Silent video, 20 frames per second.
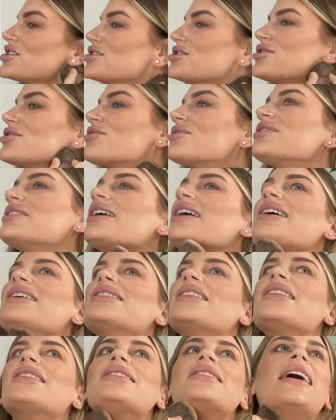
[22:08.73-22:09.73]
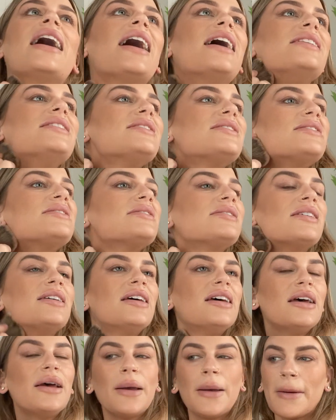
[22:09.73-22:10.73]
just don't think that that's,
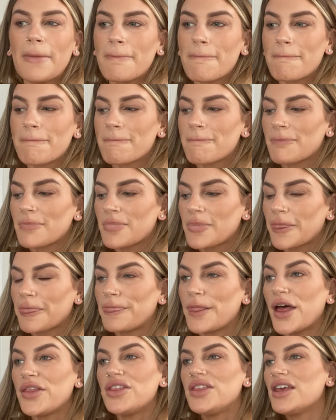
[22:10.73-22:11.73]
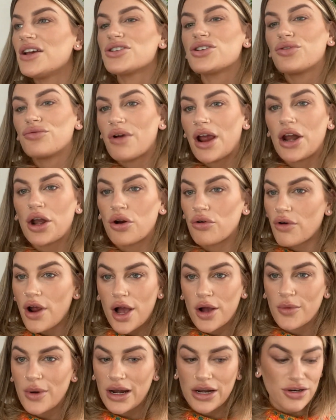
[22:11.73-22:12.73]
not there's a right or
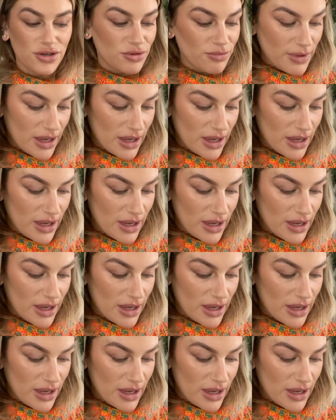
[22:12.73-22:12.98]
wrong way to do